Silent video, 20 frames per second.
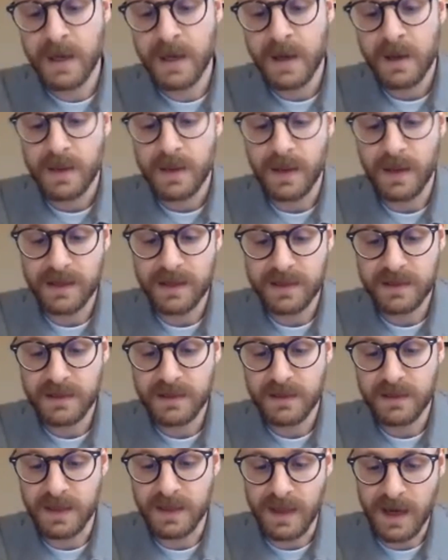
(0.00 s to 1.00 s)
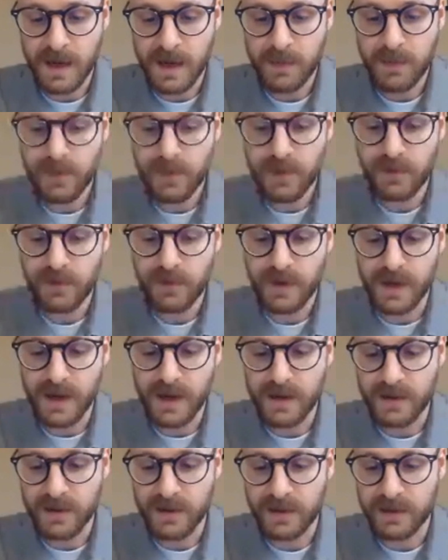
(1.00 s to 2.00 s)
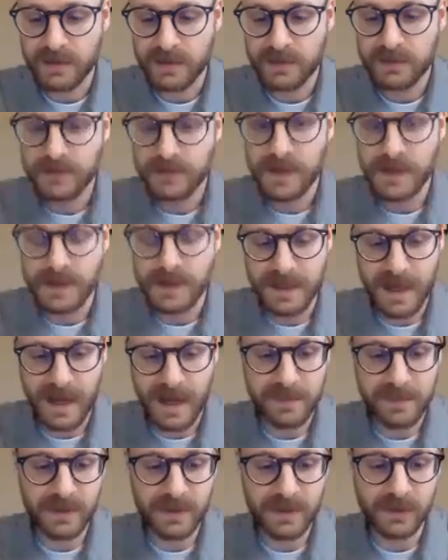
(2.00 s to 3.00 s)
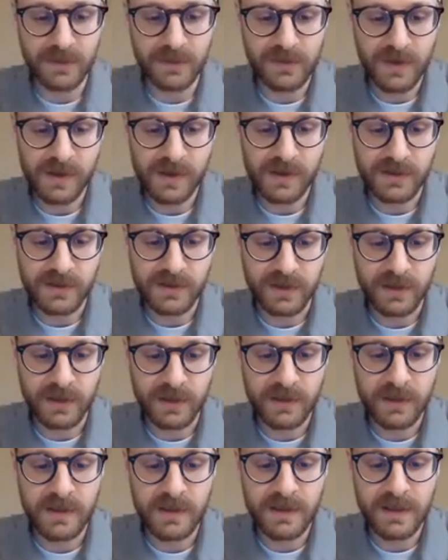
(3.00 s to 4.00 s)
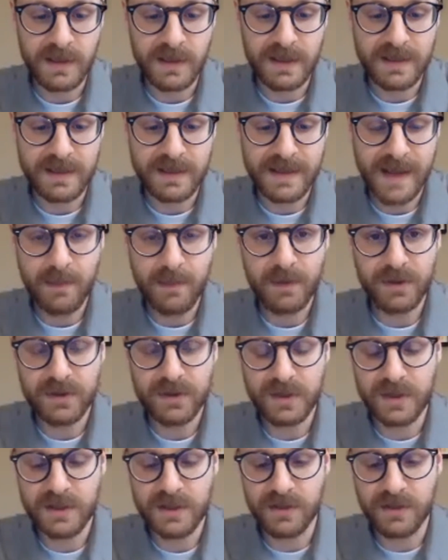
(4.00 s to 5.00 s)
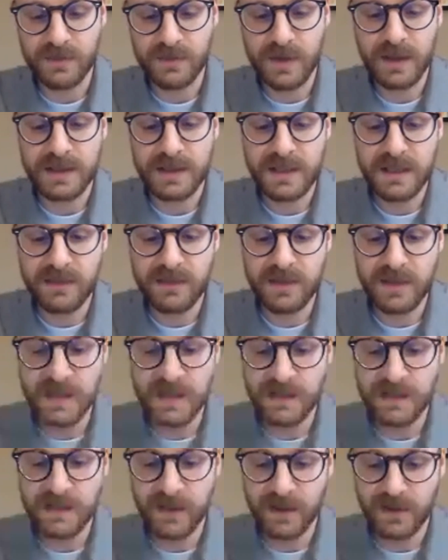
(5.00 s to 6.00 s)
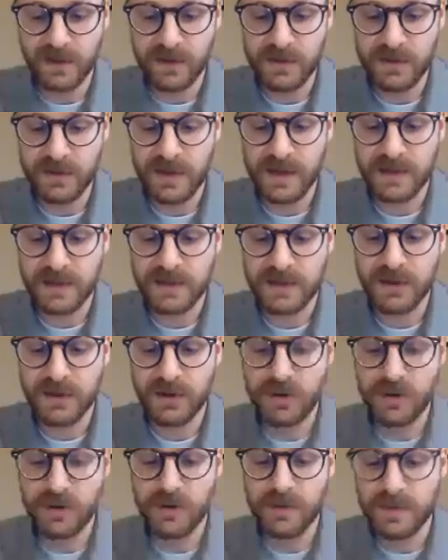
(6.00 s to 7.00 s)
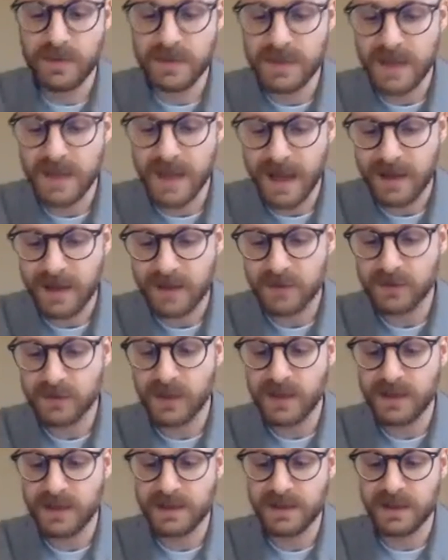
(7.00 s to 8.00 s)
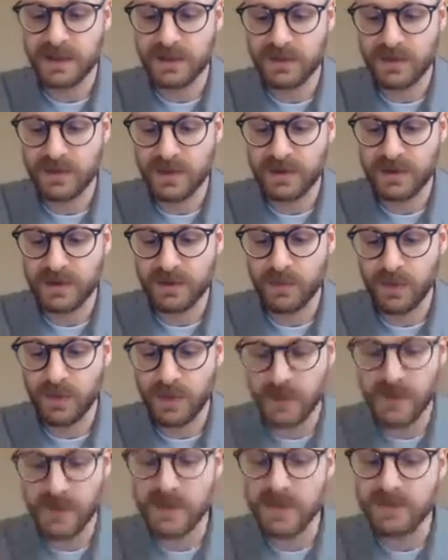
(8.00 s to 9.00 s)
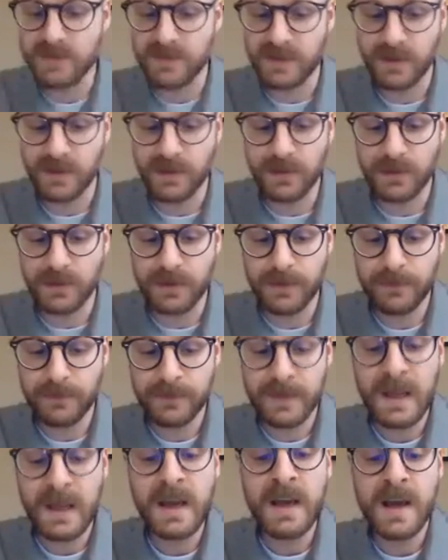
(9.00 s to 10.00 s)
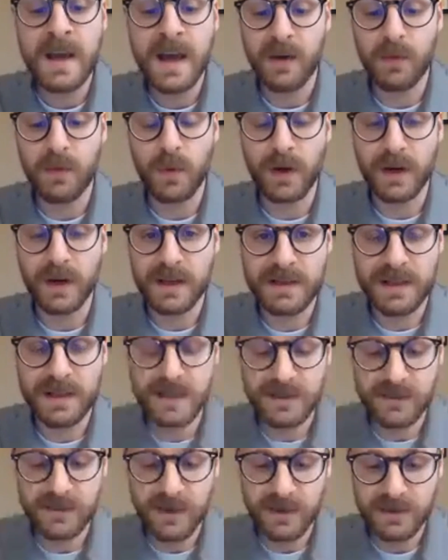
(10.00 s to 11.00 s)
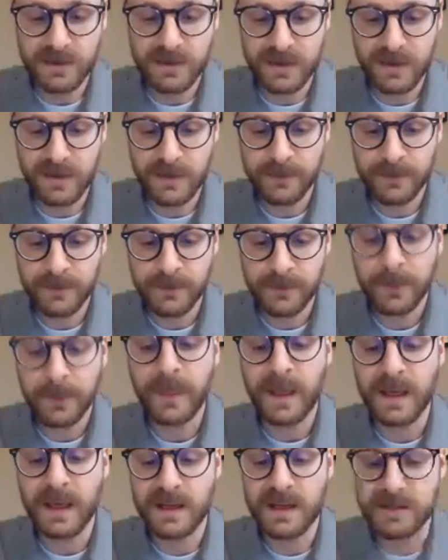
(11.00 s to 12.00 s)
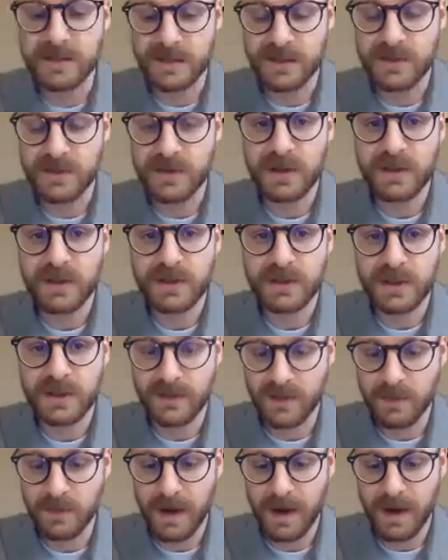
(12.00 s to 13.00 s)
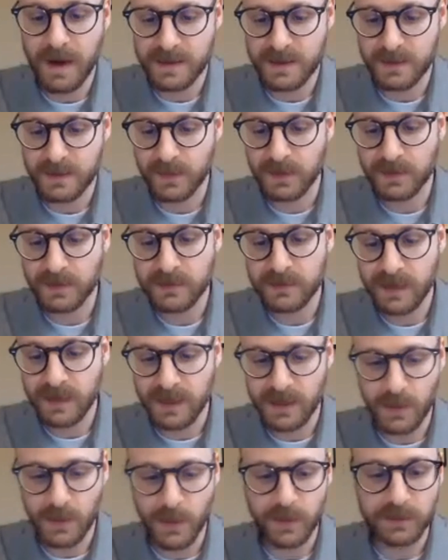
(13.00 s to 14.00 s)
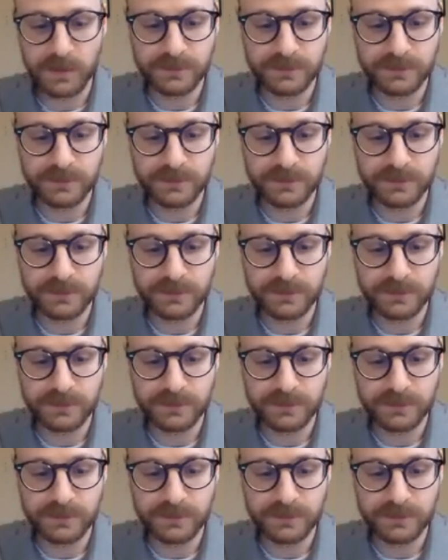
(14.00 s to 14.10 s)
Thus, the a priori other, as the absolute structure, establishes the relativity of others as terms actualizing the structure within each field. And what is this structure? It is the structure of the possible, end quote.